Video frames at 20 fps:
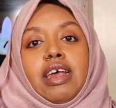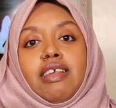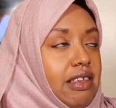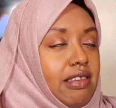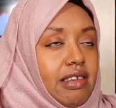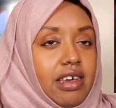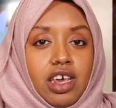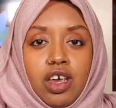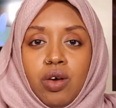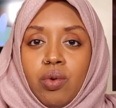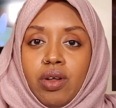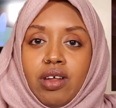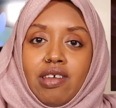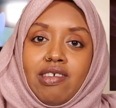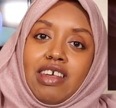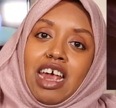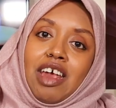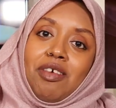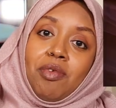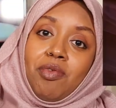is it you want to
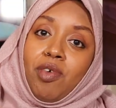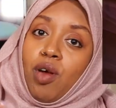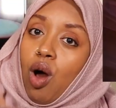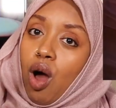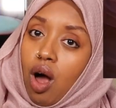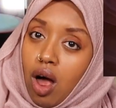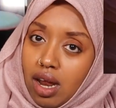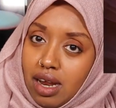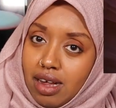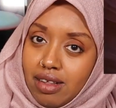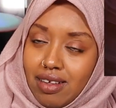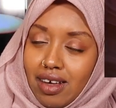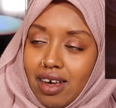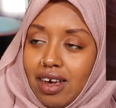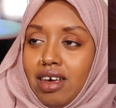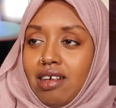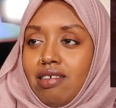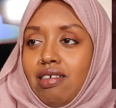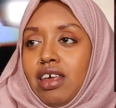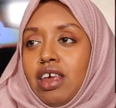save up for a
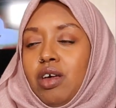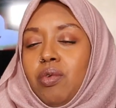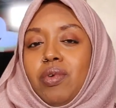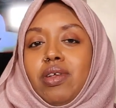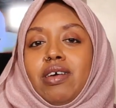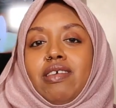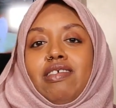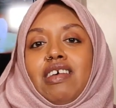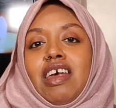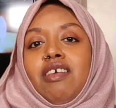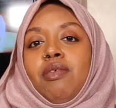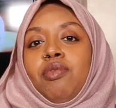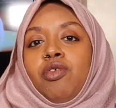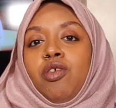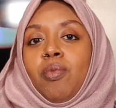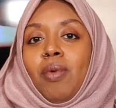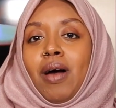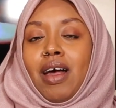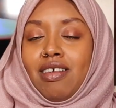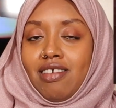holiday? Is it you want to save up
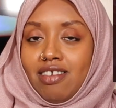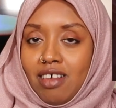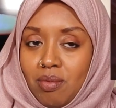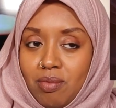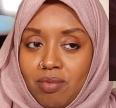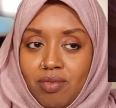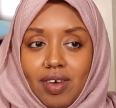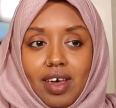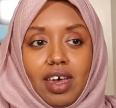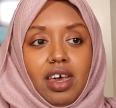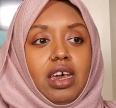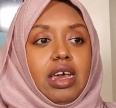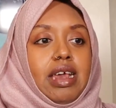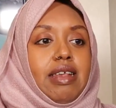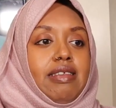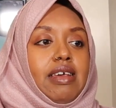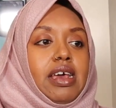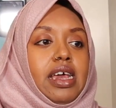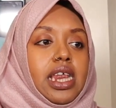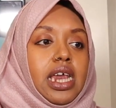to buy something?
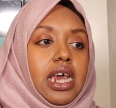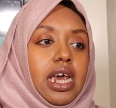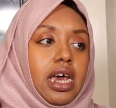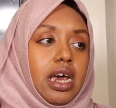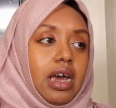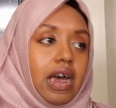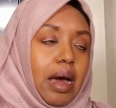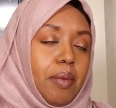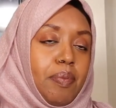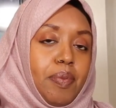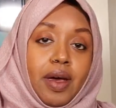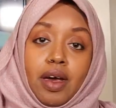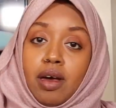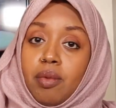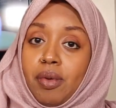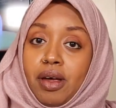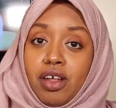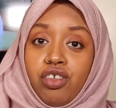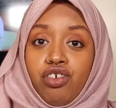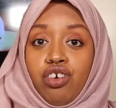Is it a bigger
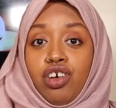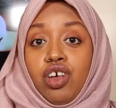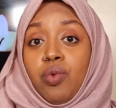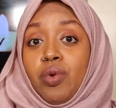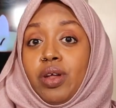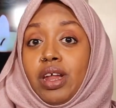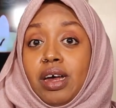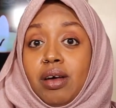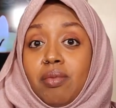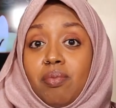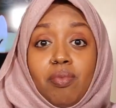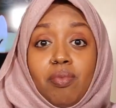picture you want to